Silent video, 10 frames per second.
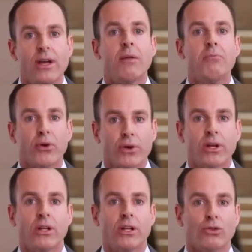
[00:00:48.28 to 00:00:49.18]
in building
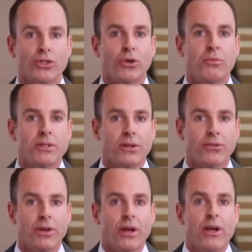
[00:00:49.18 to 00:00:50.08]
a LegalShield
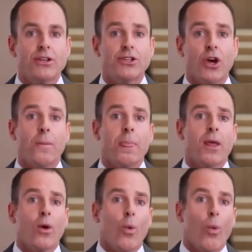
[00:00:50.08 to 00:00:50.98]
business. So
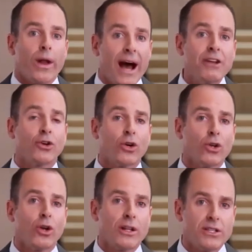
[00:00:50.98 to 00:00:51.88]
when I took a
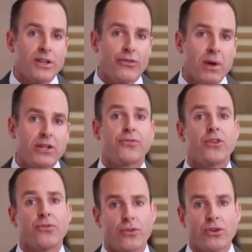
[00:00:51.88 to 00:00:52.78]
look at this information for
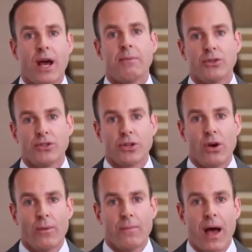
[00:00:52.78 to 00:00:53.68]
the first time years
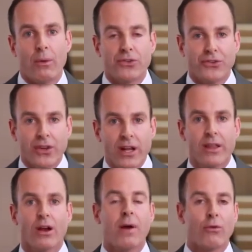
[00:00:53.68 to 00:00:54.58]
ago, I was sitting
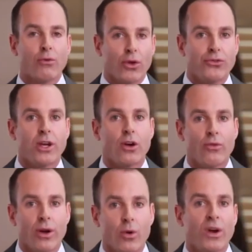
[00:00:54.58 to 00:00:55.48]
there at my real estate
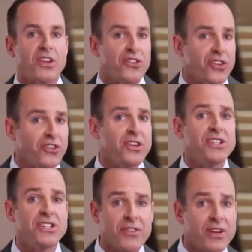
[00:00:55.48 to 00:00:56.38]
career working 60,
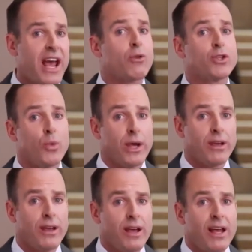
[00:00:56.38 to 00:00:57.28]
70 hours a
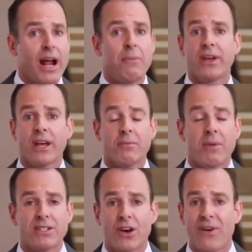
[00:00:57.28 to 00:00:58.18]
week. And I'm thinking to
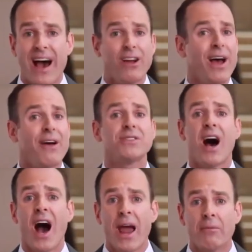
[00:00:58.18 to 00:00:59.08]
myself, I don't have
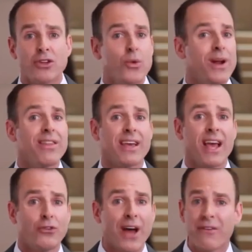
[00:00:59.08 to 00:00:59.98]
time to do anything
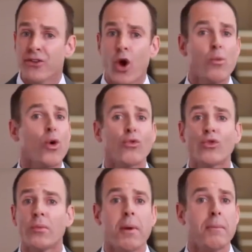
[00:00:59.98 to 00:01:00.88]
else. I have no more
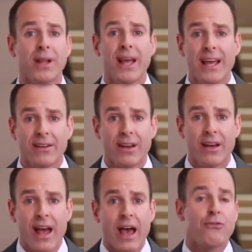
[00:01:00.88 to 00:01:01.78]
room on my plate.
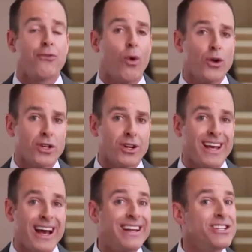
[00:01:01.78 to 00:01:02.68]
And
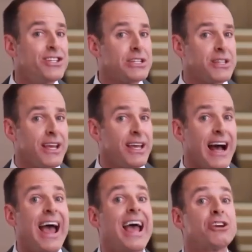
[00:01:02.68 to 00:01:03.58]
fortunately, I didn't just think it,
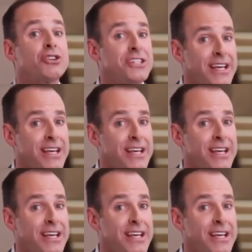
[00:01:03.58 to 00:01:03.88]
I actually